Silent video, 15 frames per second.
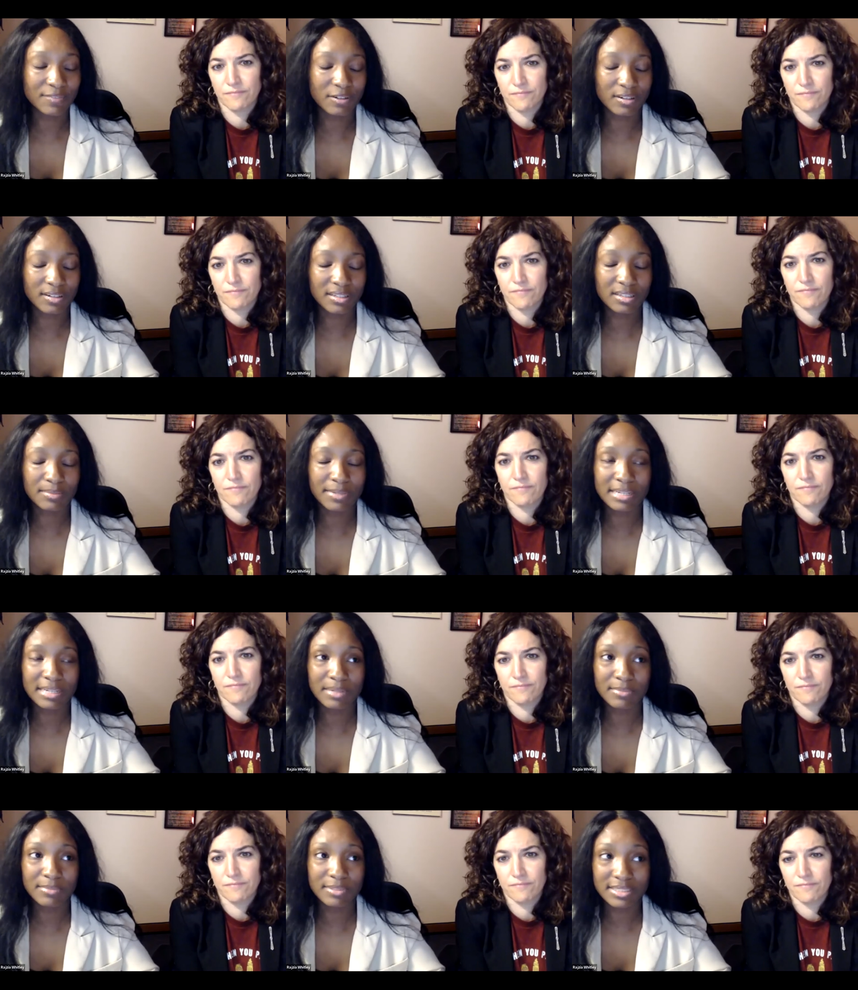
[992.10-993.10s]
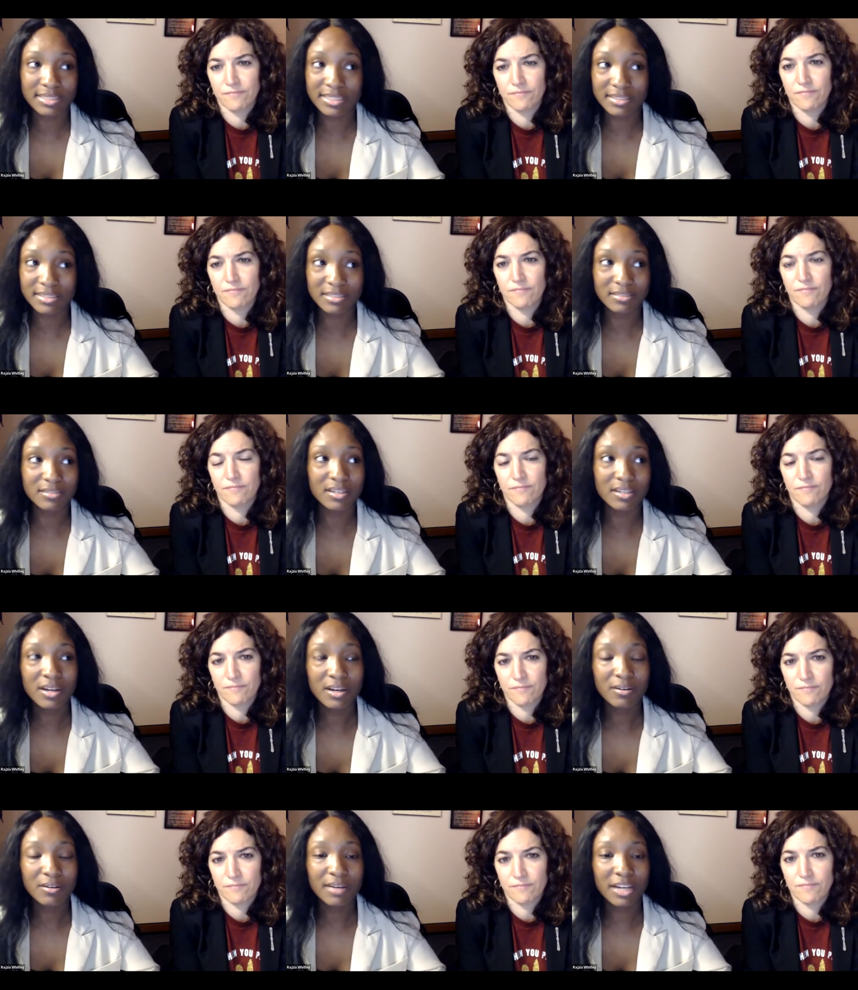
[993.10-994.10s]
Speaker 1: for community members to do
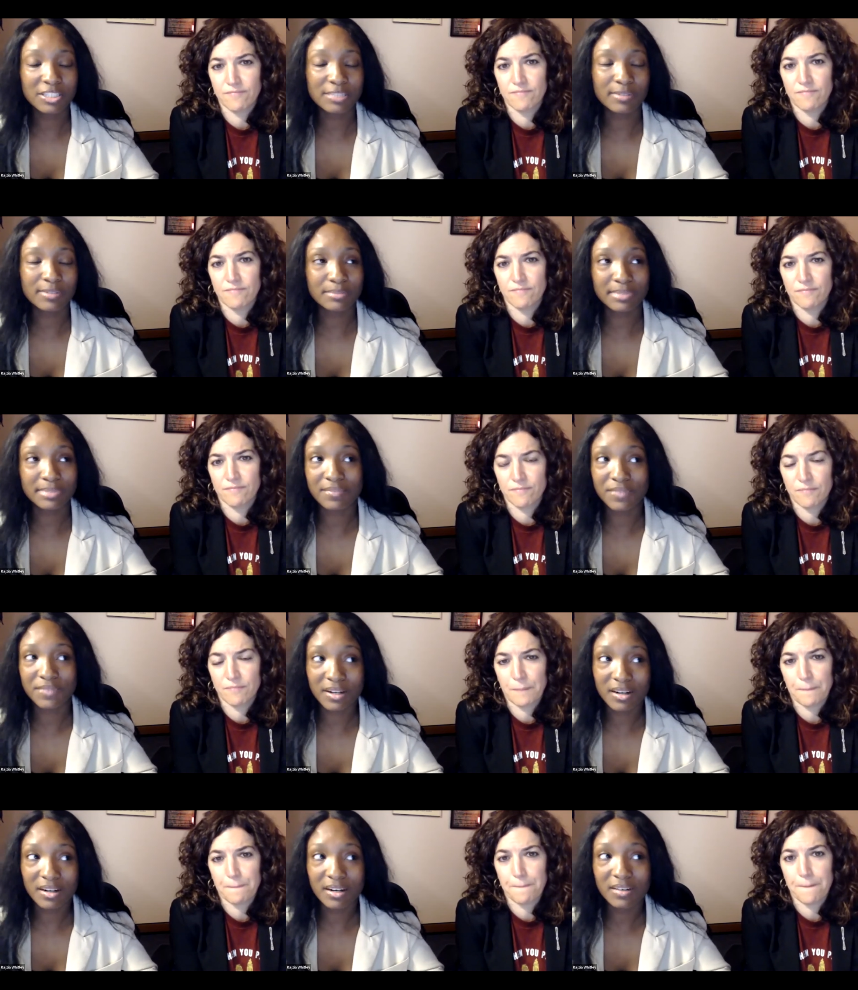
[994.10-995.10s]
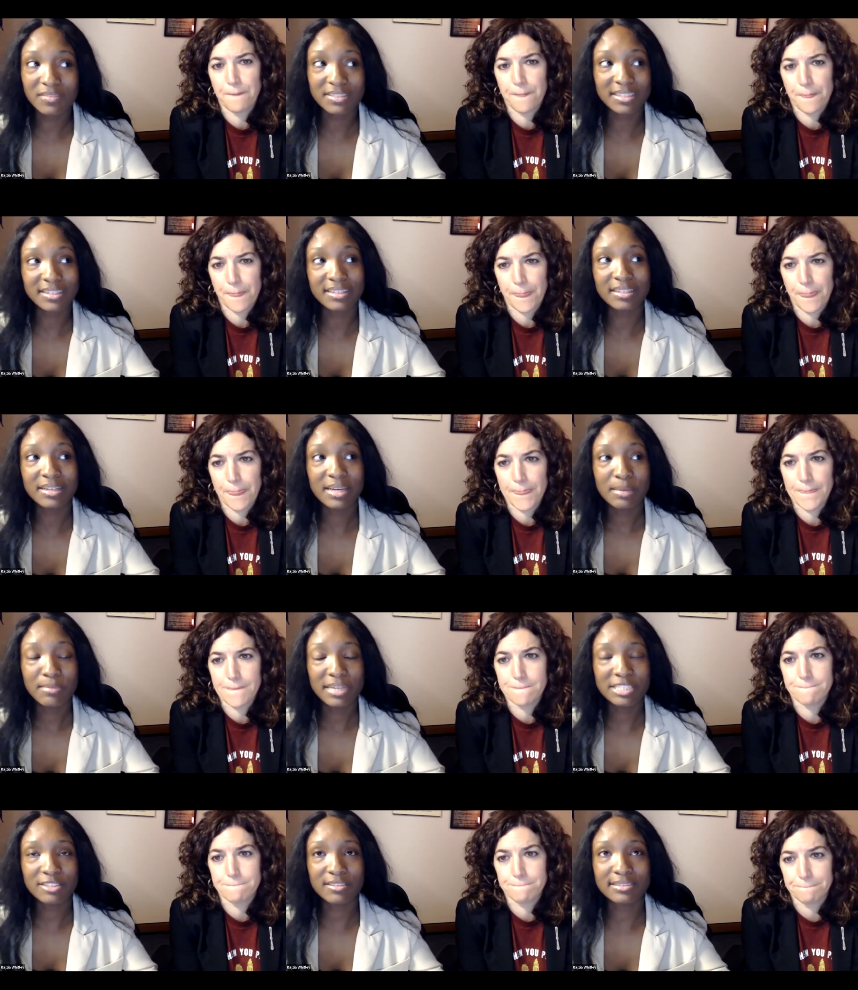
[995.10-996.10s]
who actually want to be involved and
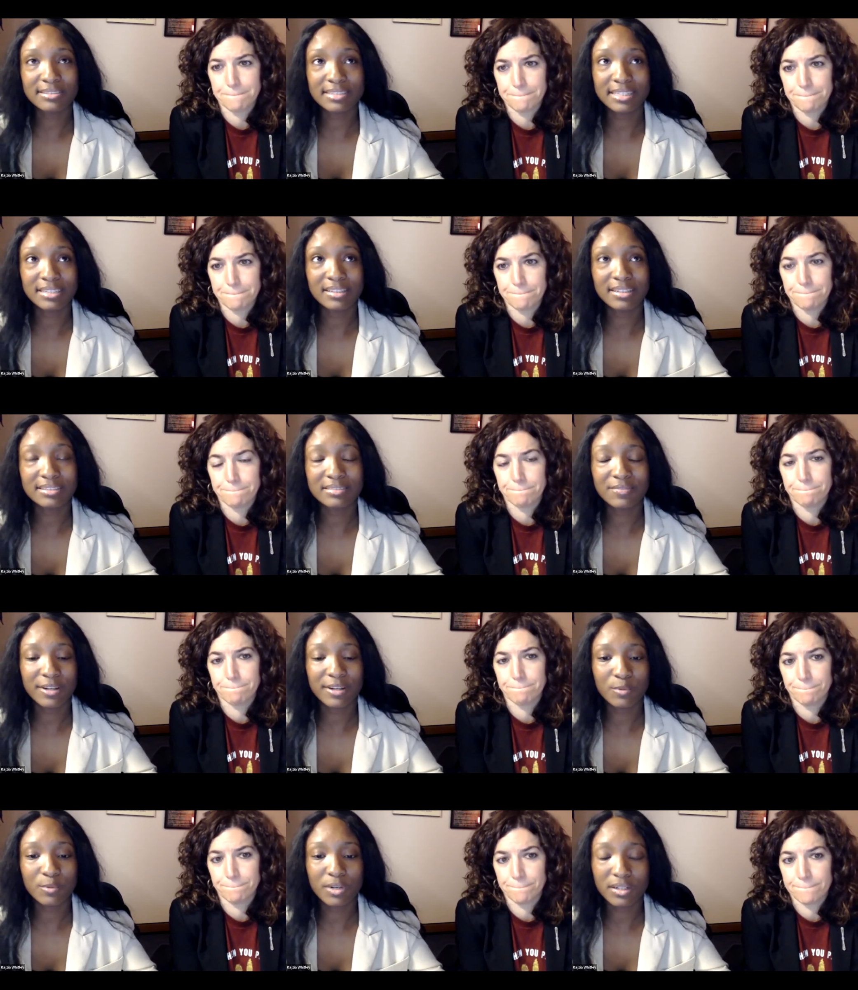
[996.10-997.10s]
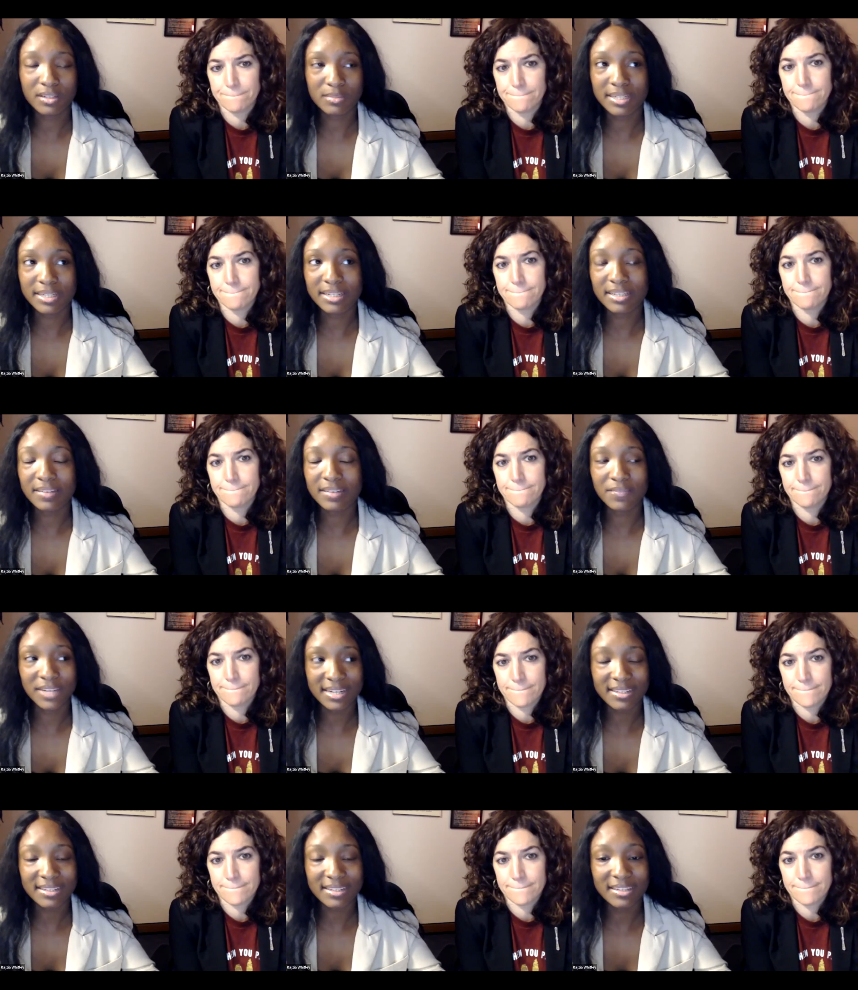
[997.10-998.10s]
make sure the city looks very welcoming and
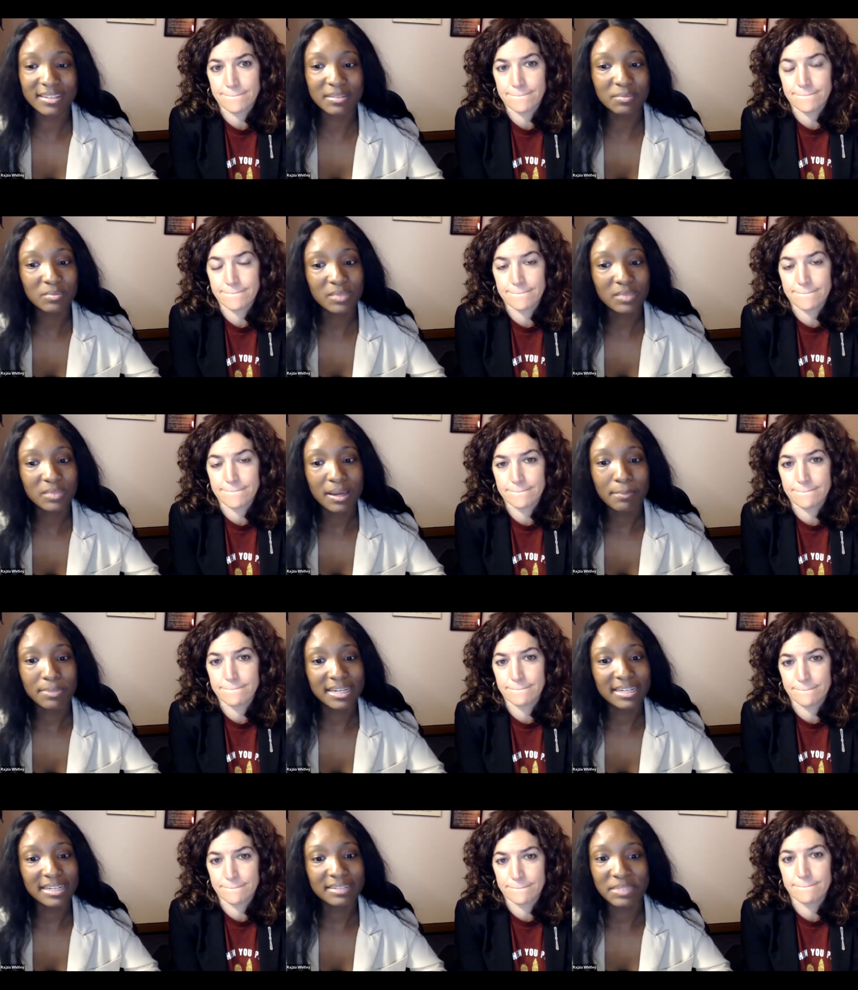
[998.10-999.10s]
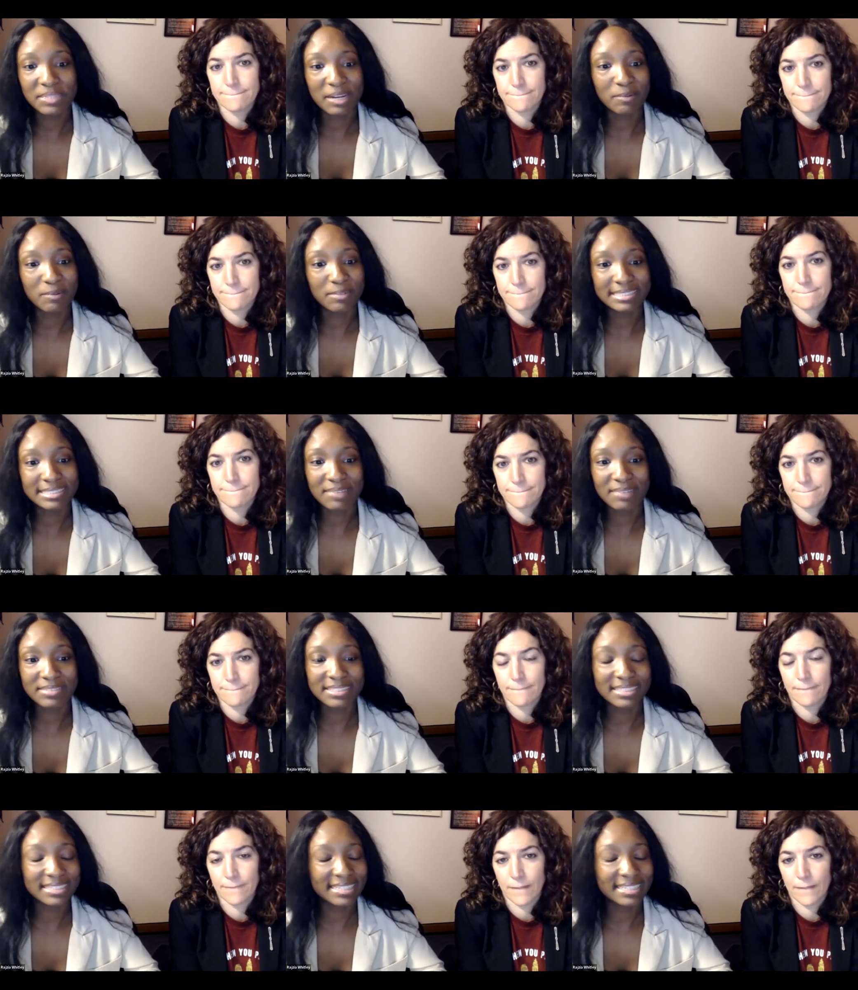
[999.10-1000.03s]
inviting. But you know, we just have to